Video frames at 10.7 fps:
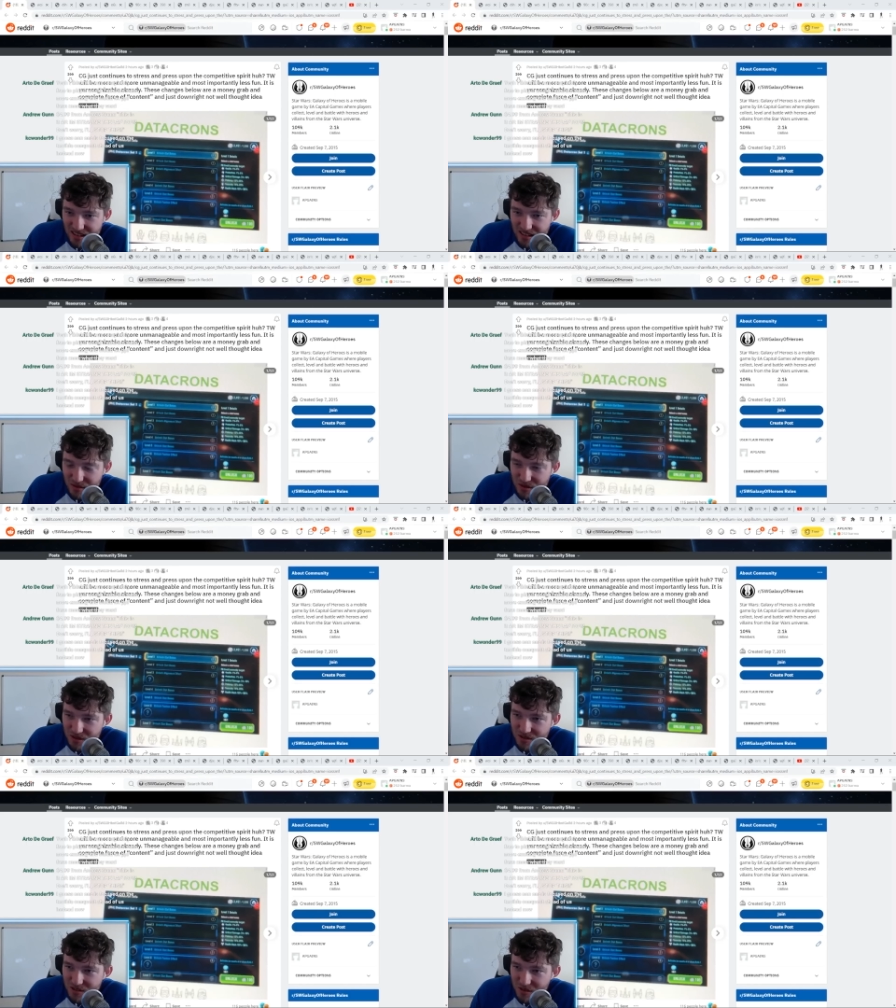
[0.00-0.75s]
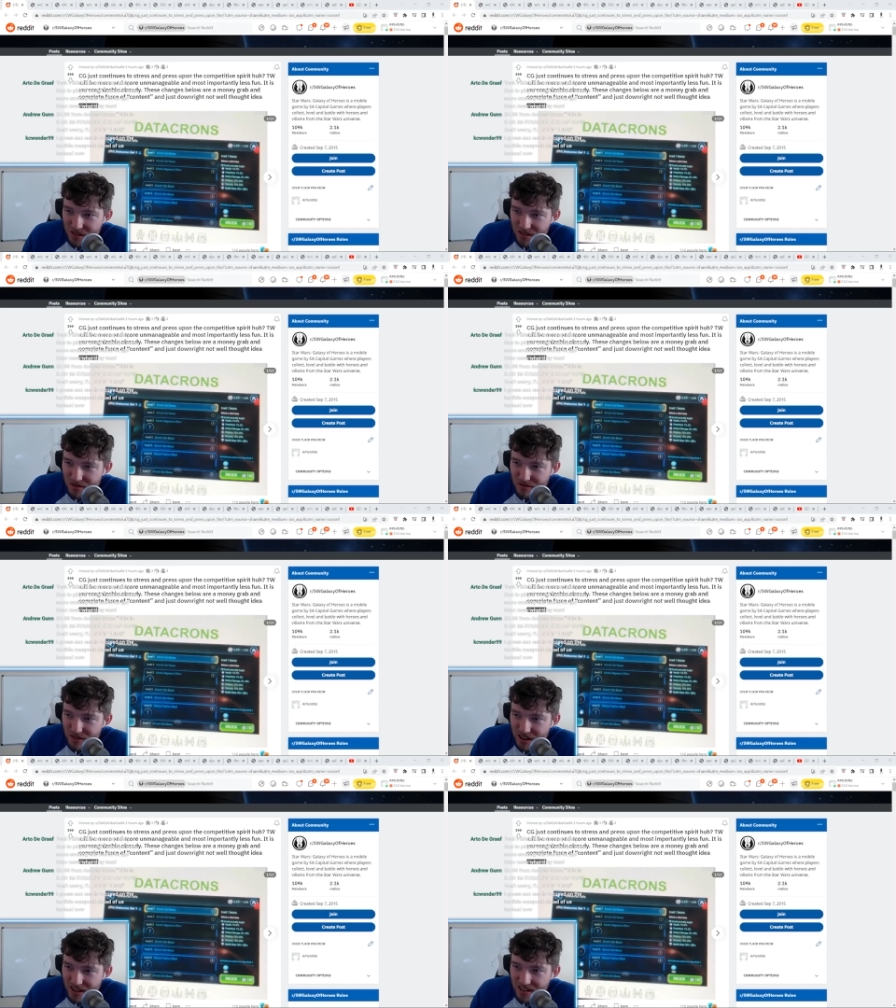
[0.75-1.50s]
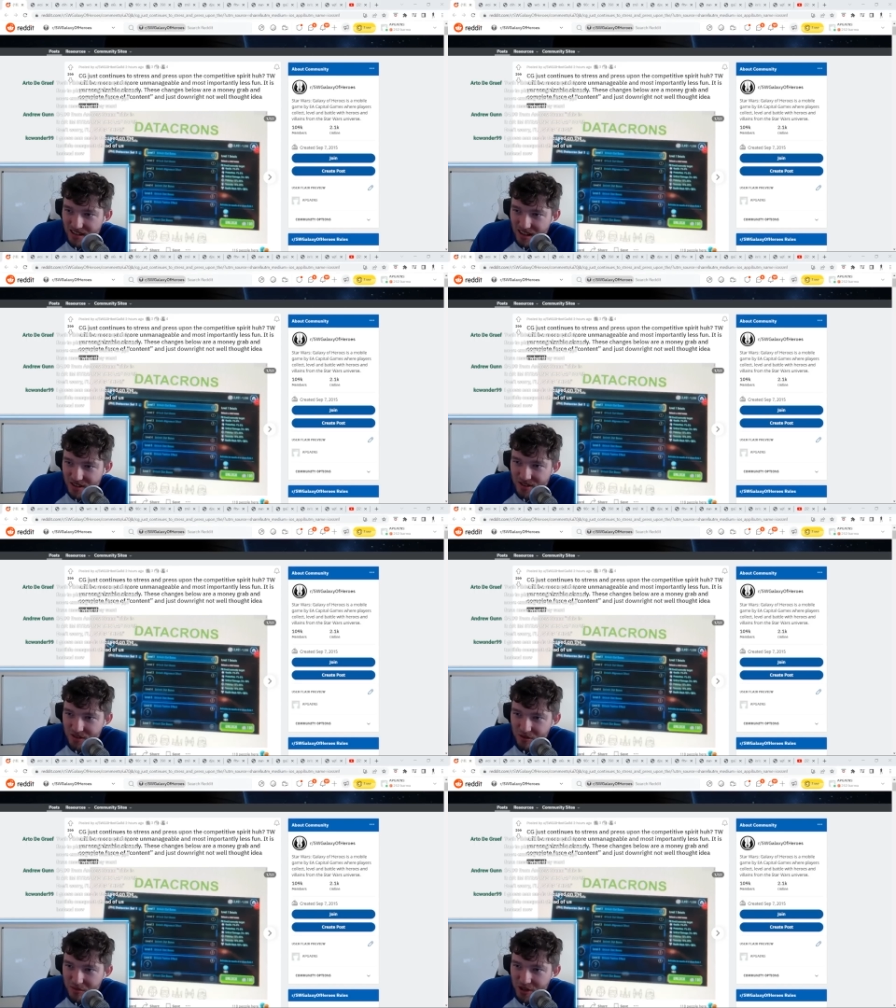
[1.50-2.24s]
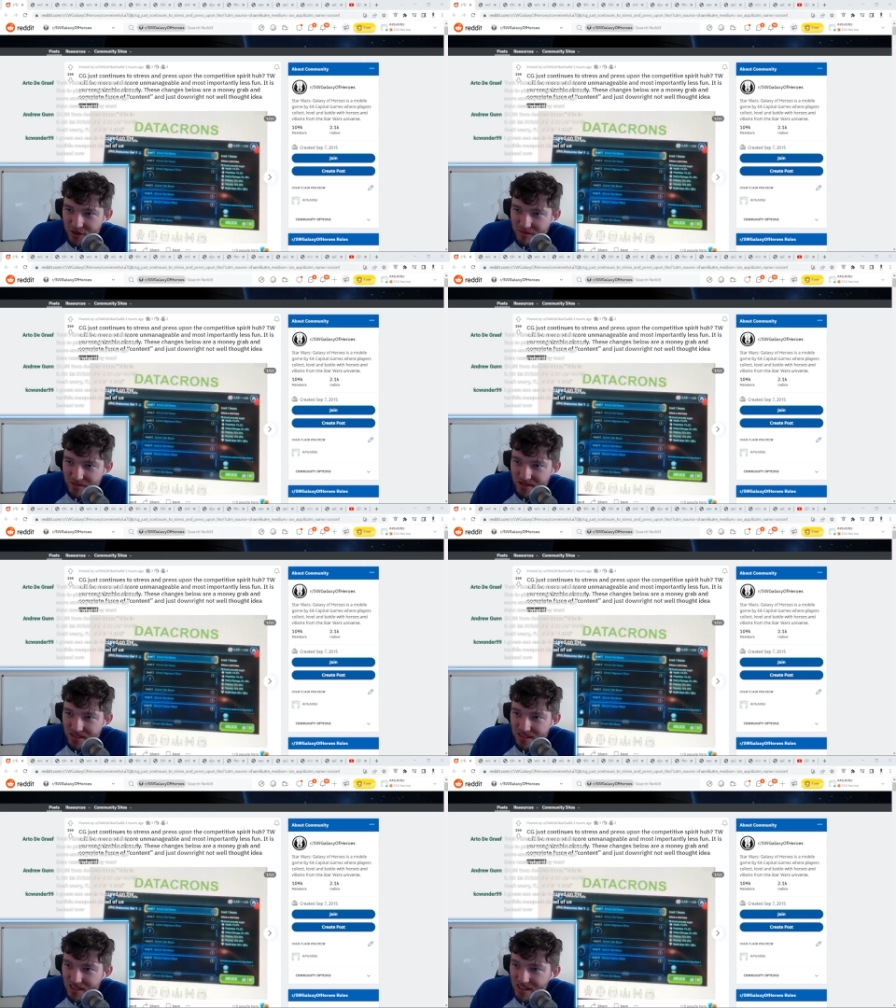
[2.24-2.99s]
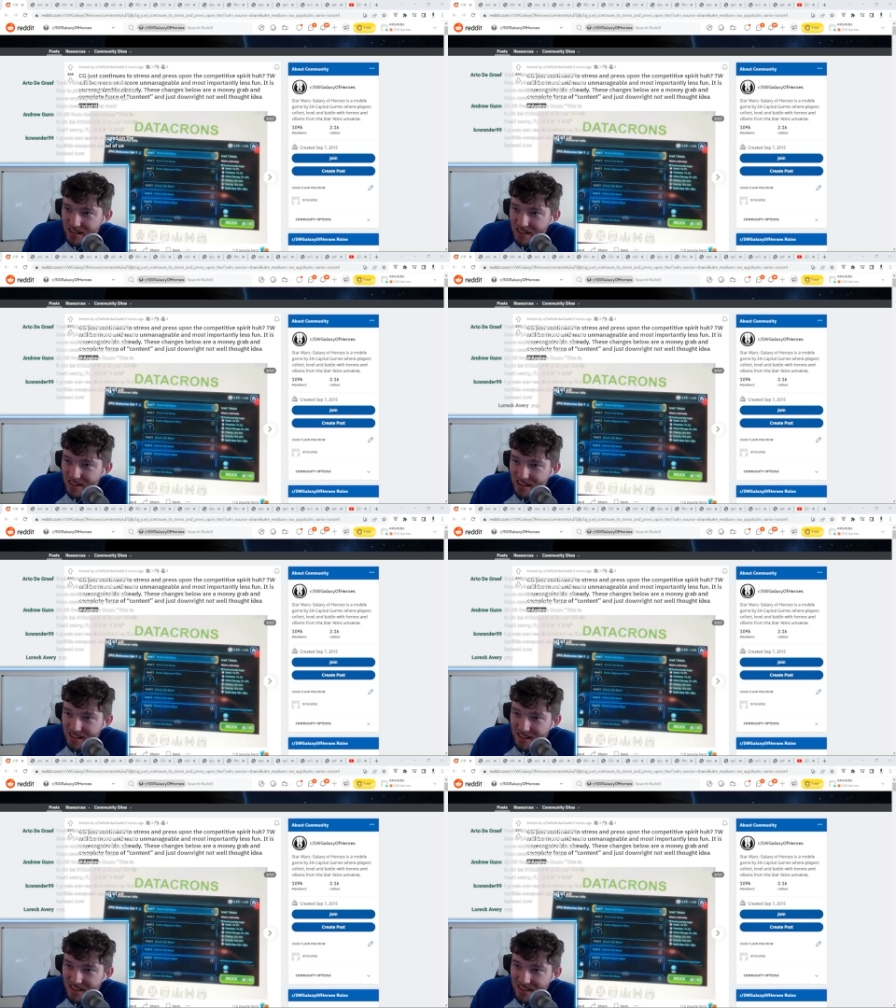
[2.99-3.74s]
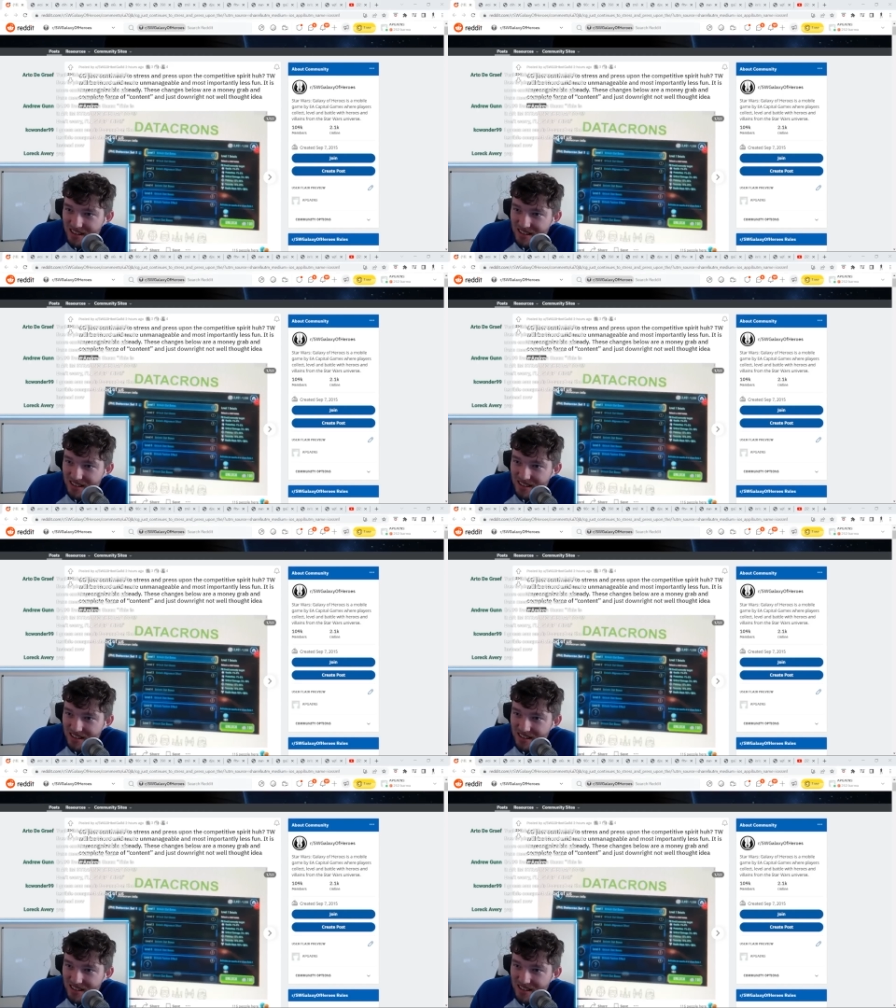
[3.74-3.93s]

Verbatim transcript: All right, we'll do it tomorrow or Friday. I'll see you in my dreams. Peace.